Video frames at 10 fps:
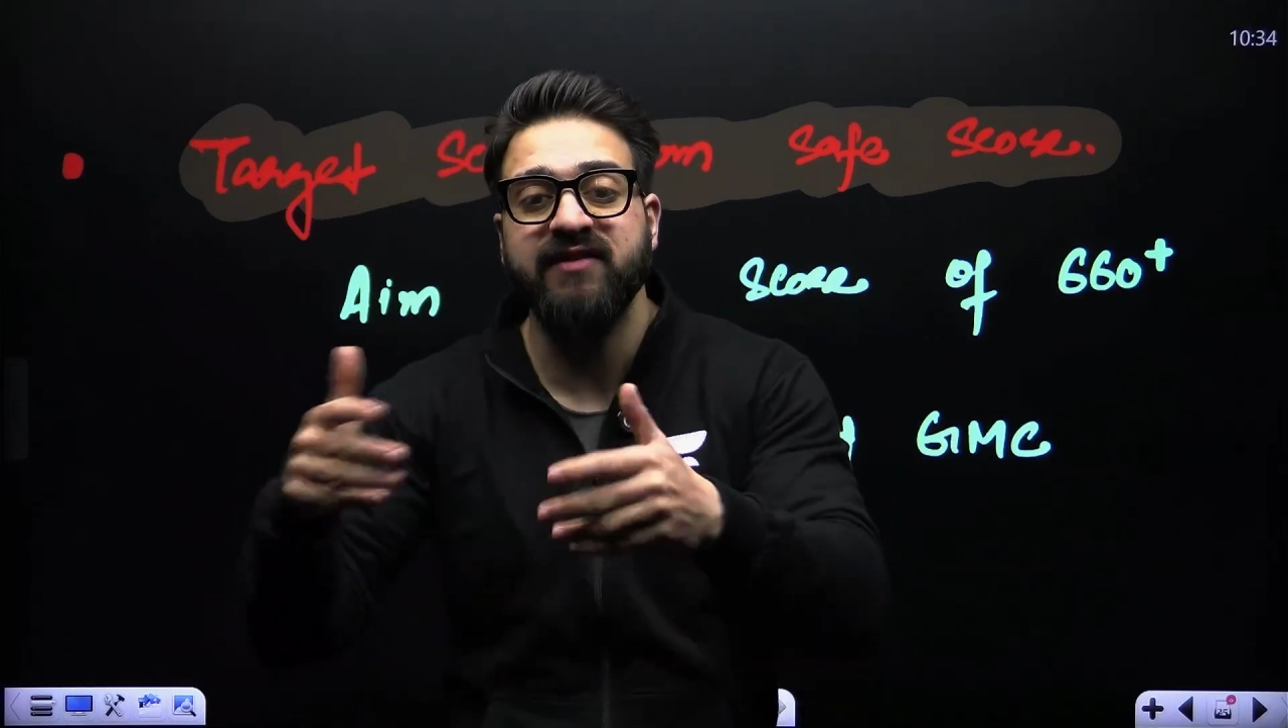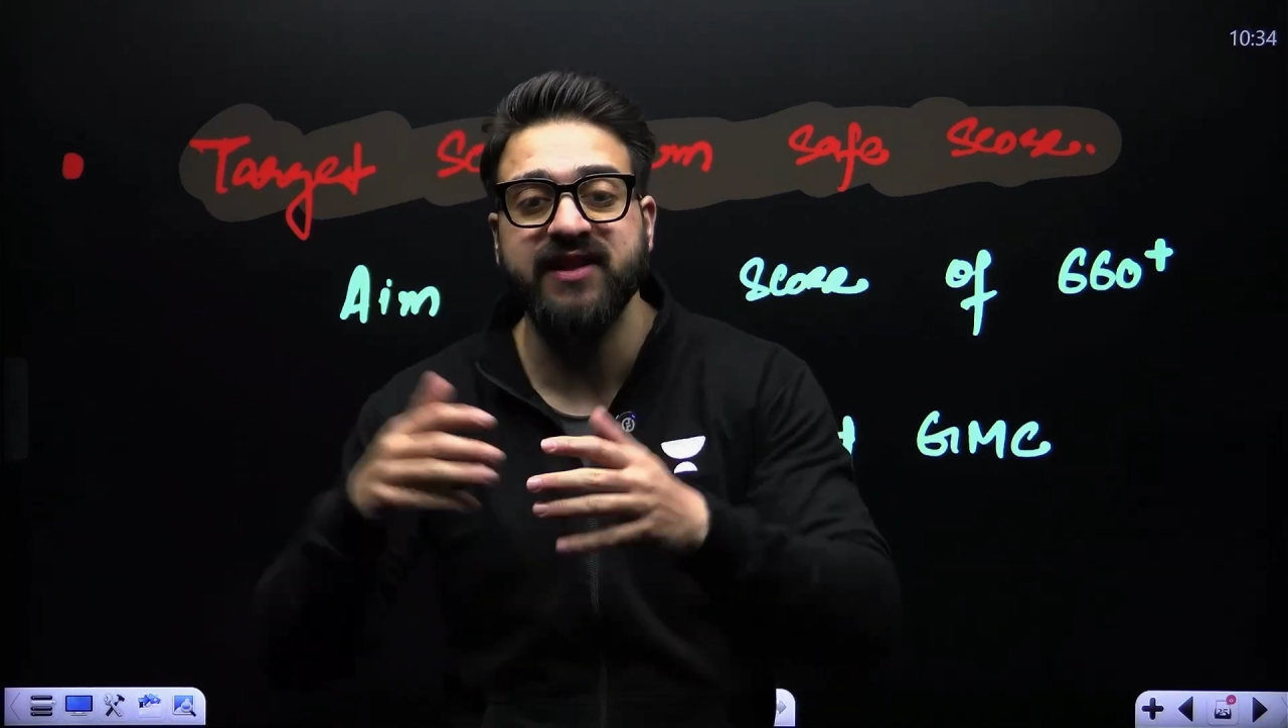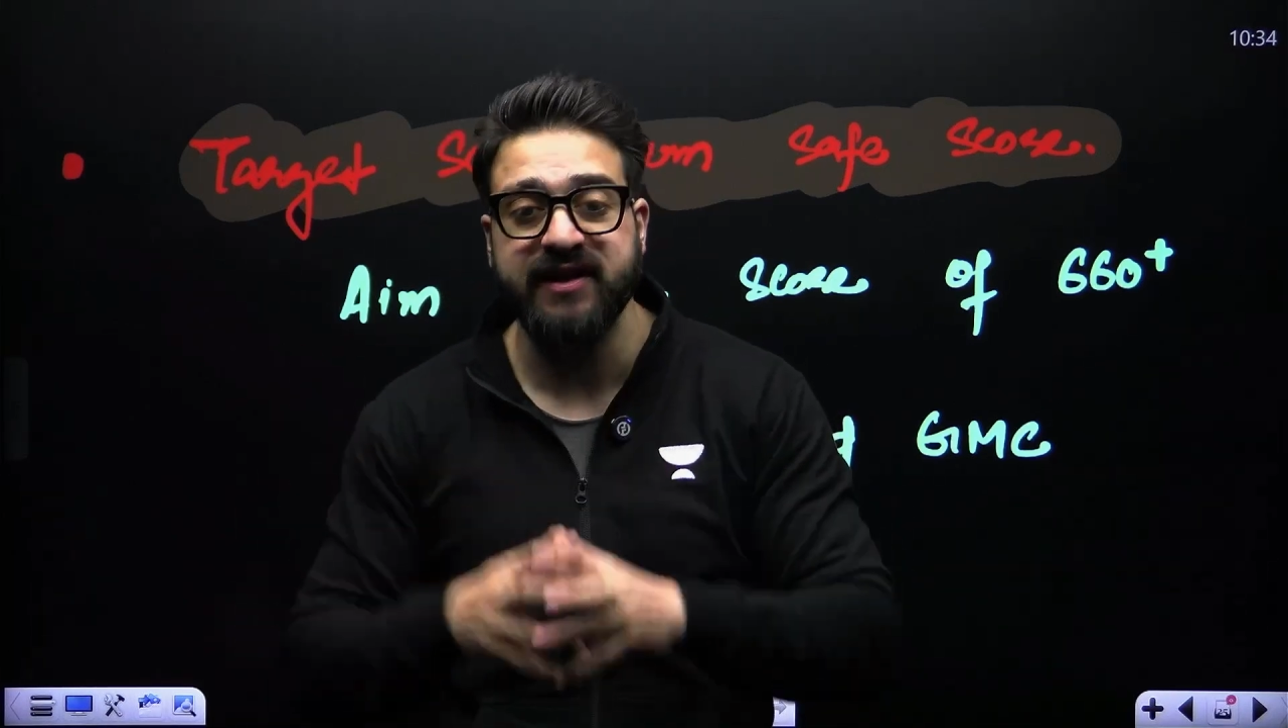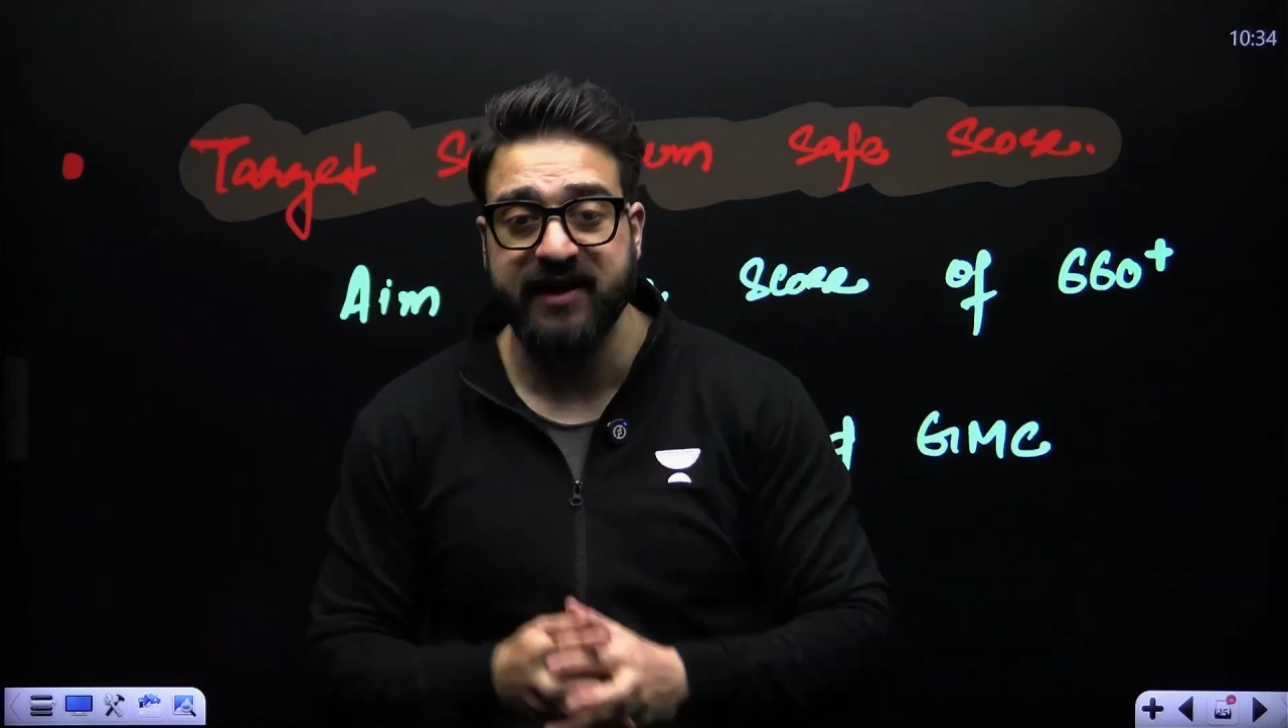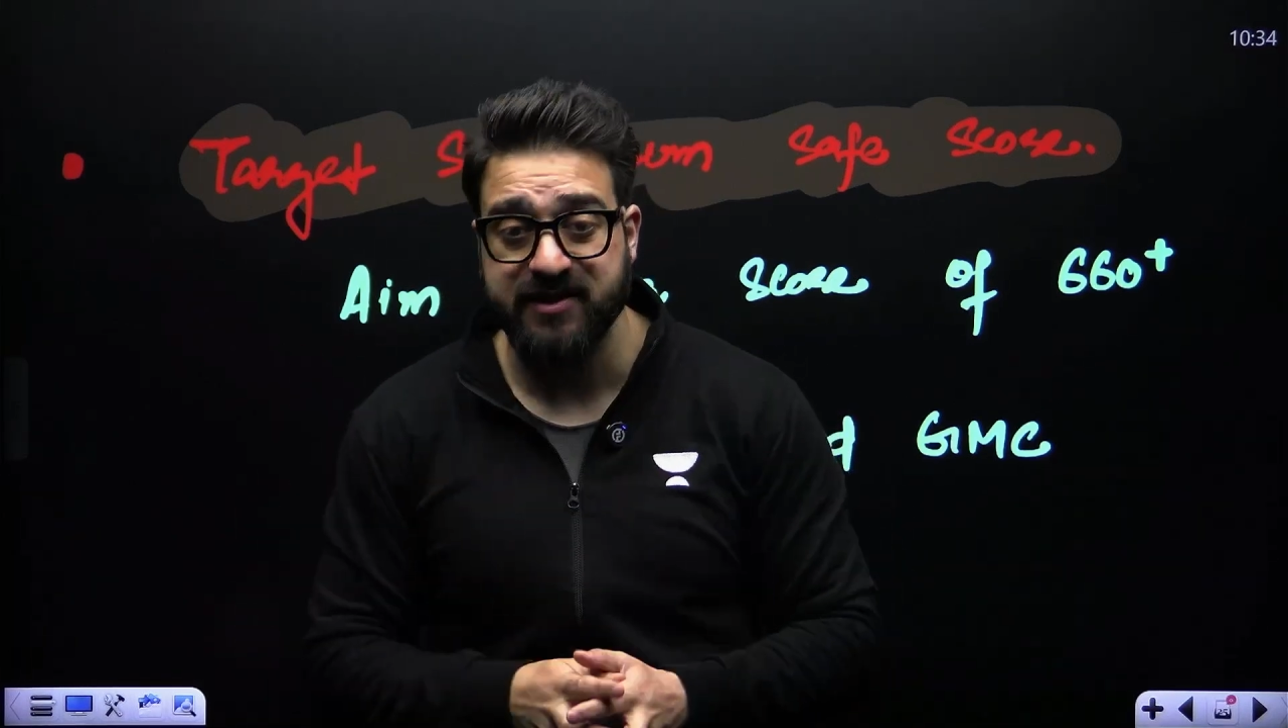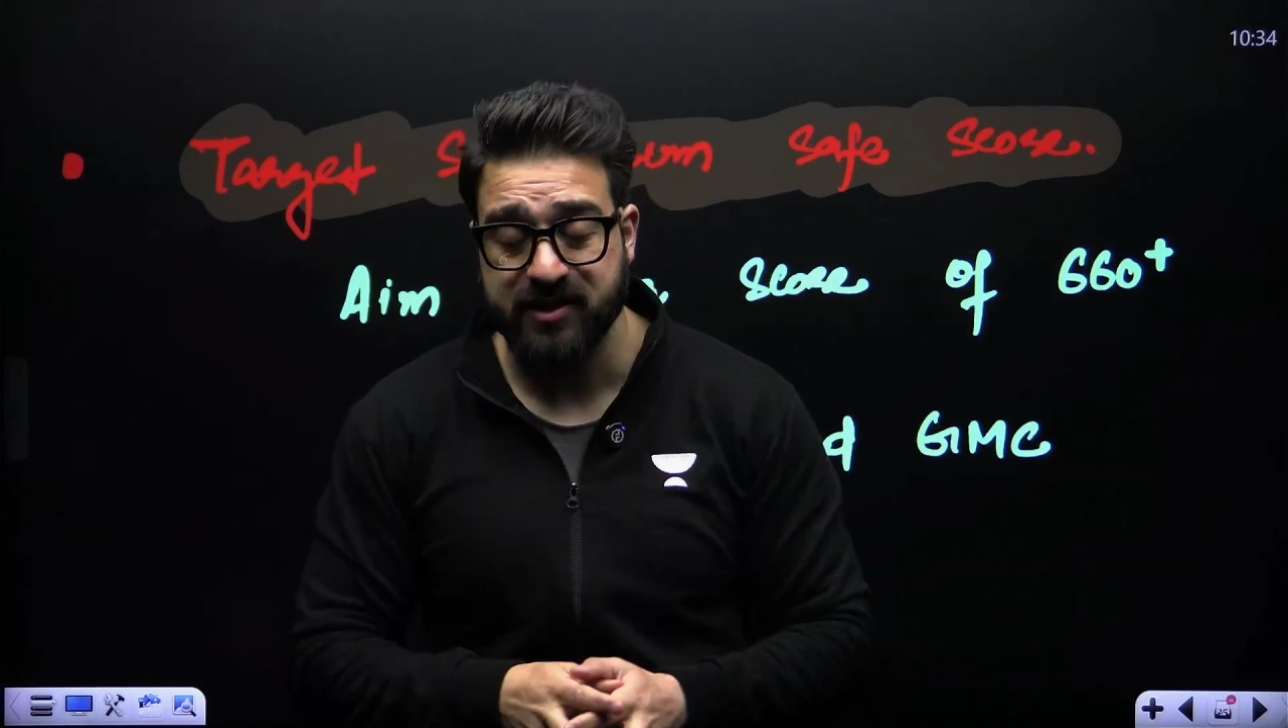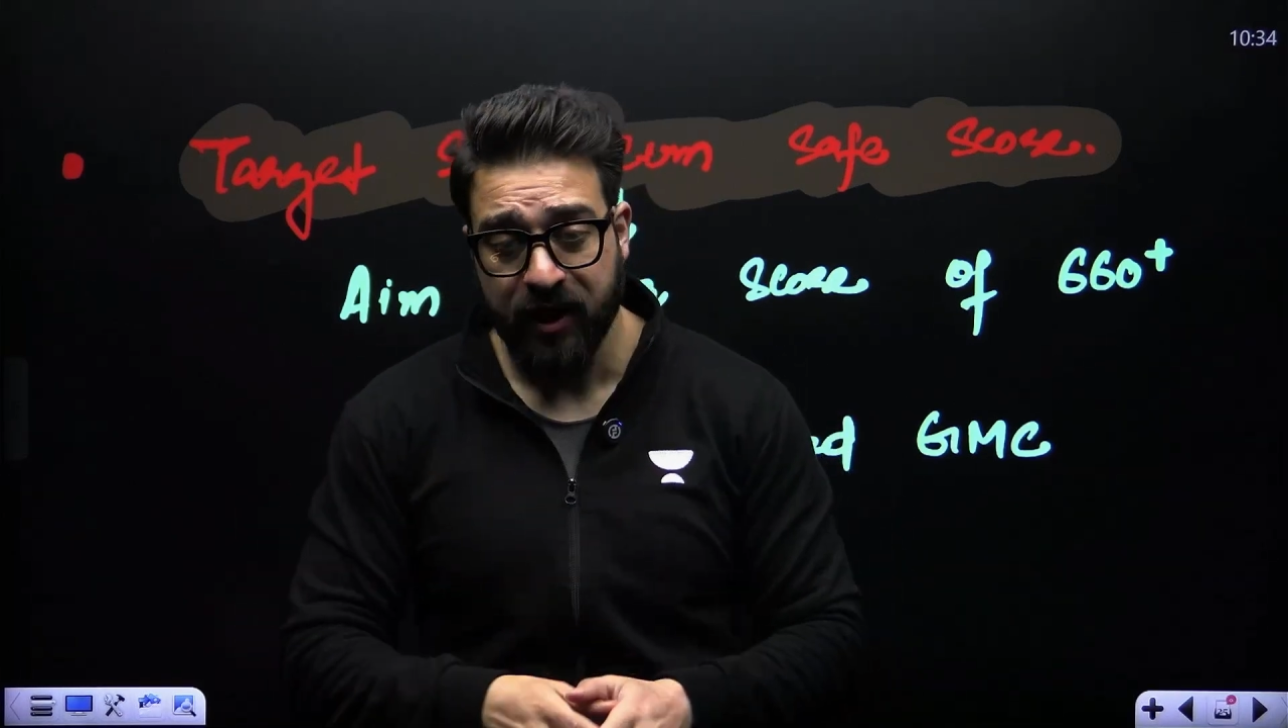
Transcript: the tests.